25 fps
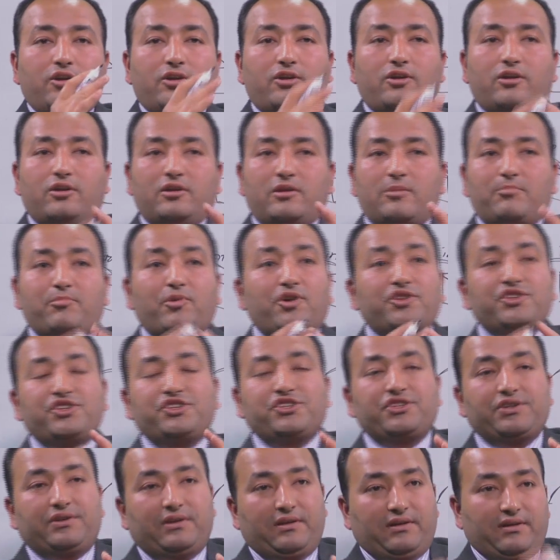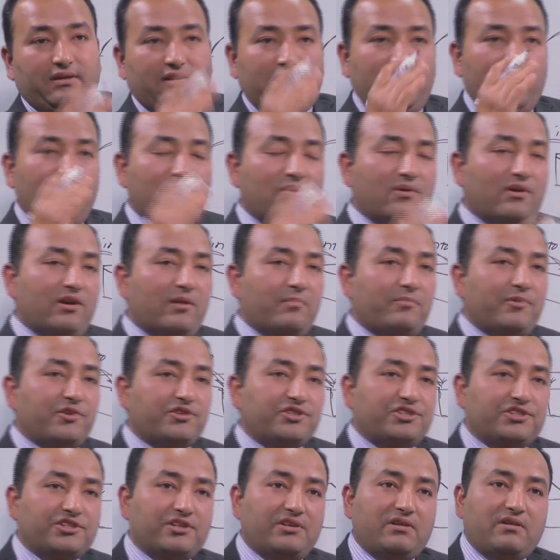the position, lower
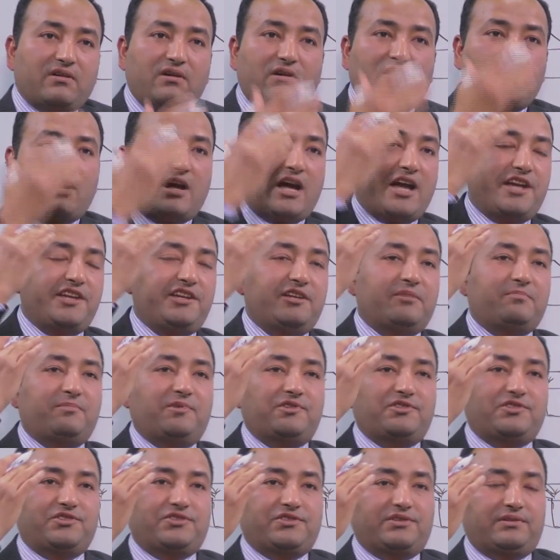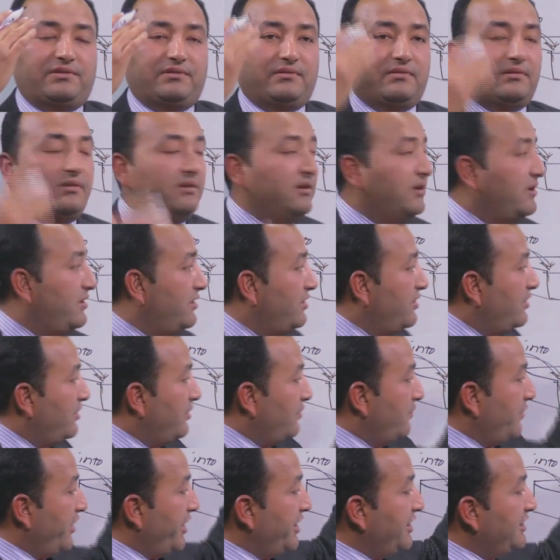position or higher position.
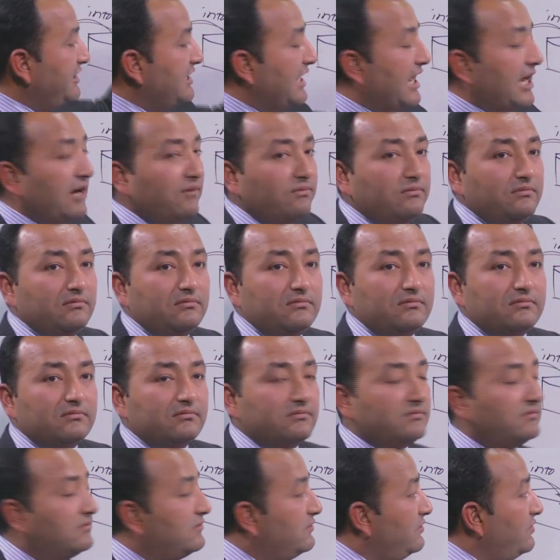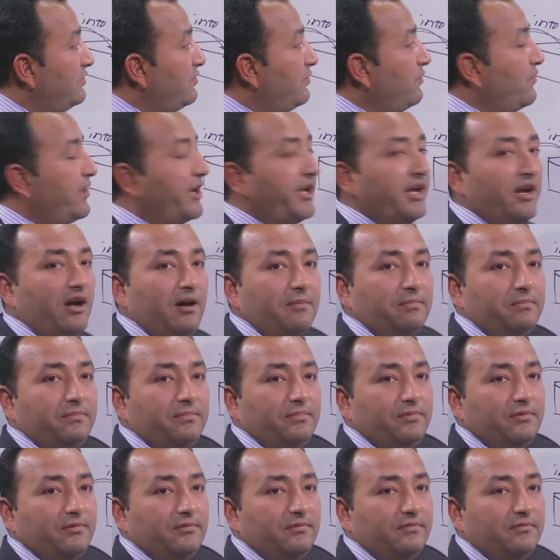Going down, going
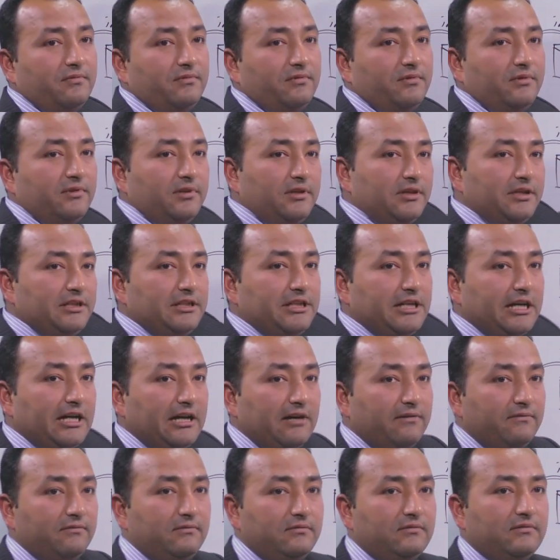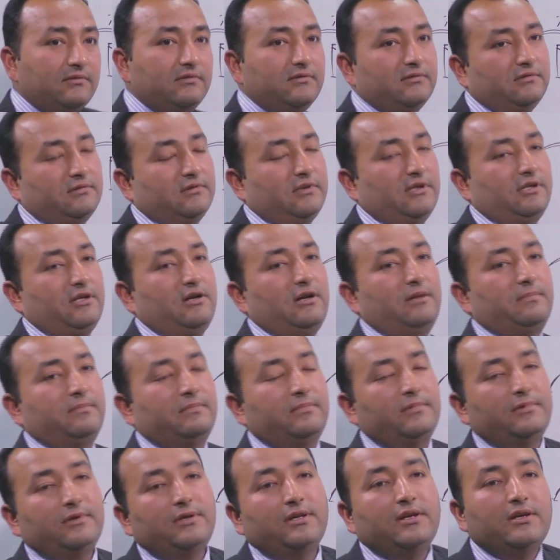up. Down and up.
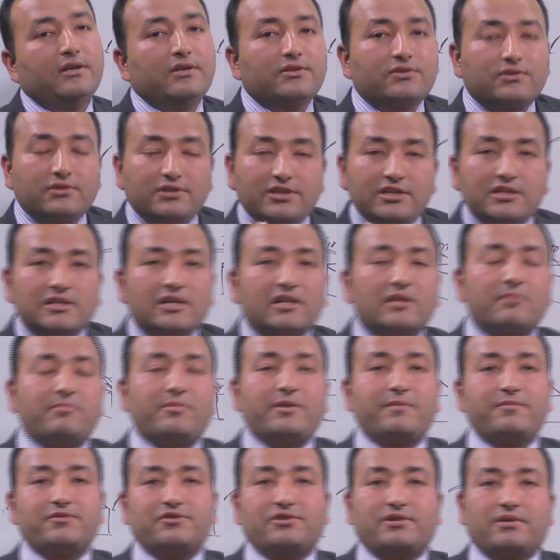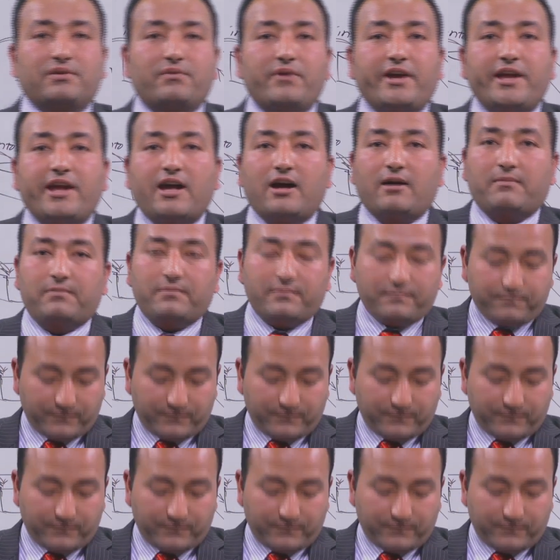So these are the prepositions, going up.